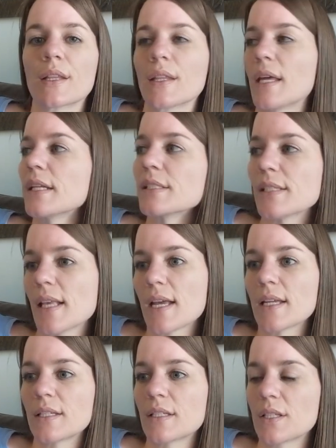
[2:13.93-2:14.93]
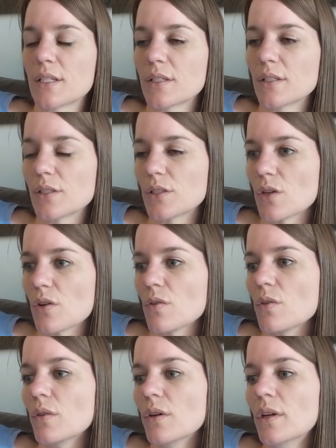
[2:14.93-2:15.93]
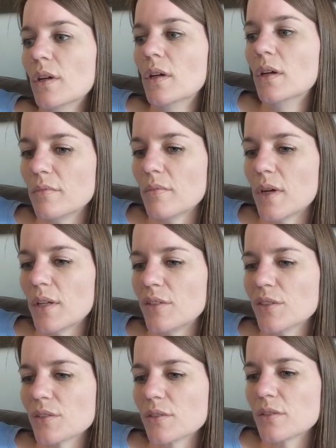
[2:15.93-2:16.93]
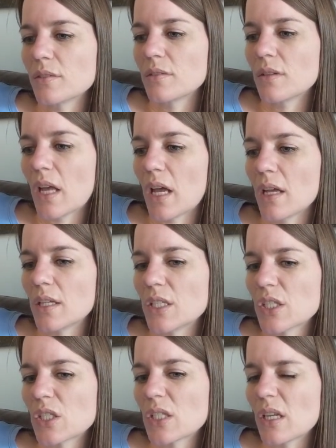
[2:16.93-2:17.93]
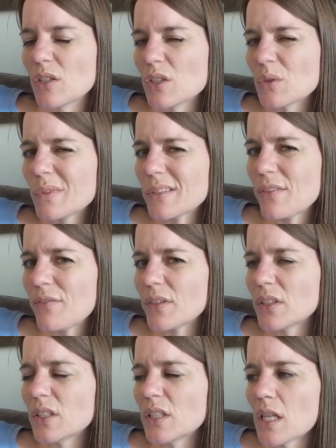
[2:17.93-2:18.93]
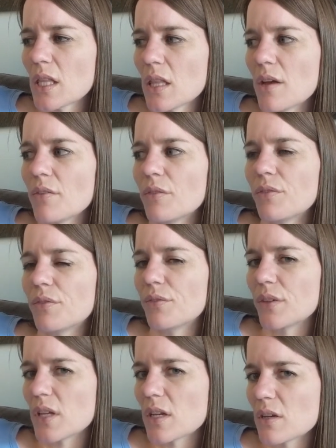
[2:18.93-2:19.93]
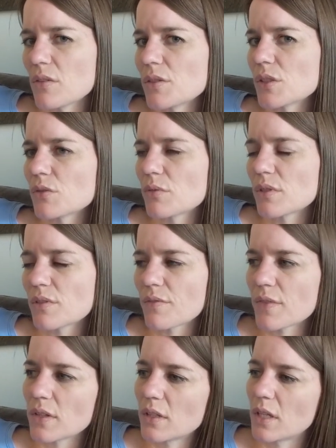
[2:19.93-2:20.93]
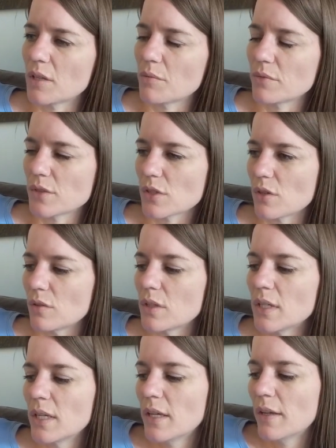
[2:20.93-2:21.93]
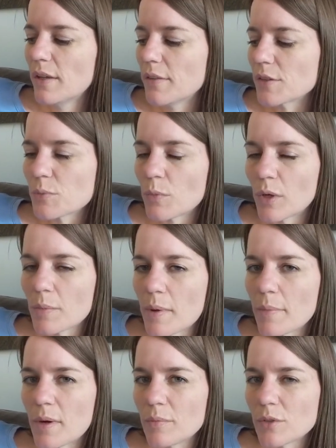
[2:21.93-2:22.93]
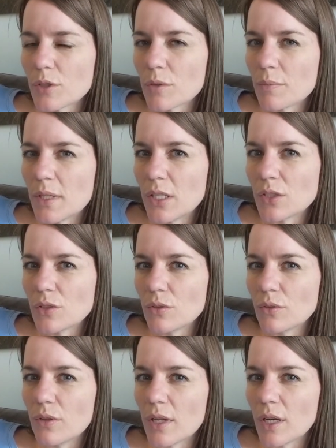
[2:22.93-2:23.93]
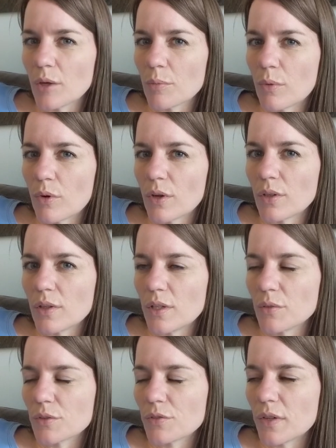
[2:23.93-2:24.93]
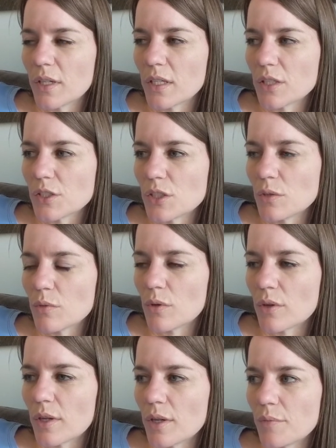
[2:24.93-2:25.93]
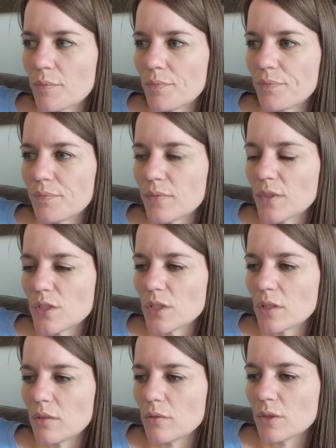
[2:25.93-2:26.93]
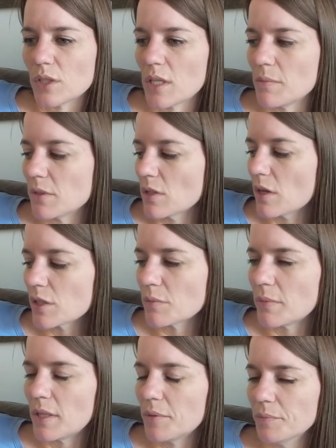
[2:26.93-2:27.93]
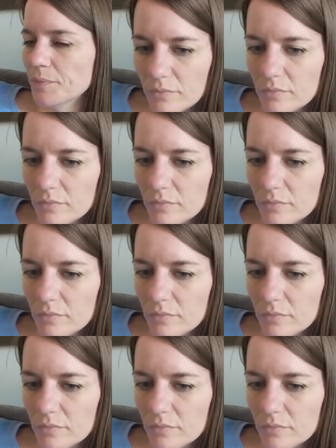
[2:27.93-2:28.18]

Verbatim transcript: that is that. So I just I just I just wasn't feeling the love, you know, I just wasn't feeling it. So this morning my mom took me to the airport and it was funny cuz she woke up and she when she came and talked to me,